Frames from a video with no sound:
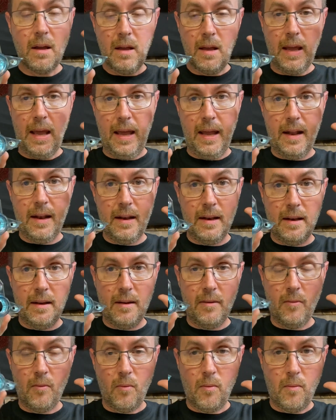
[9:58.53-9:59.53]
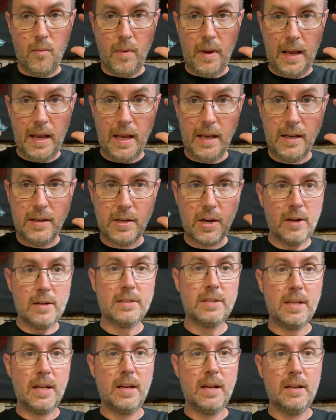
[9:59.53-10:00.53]
And he turns
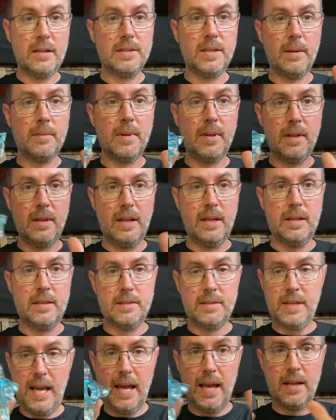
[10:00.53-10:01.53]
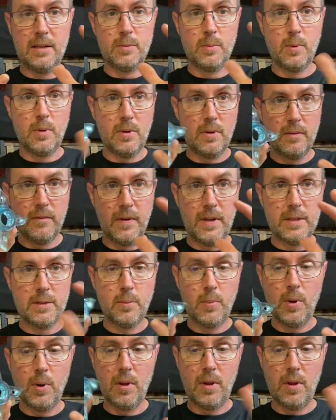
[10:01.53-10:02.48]
it into something that's tangible and visible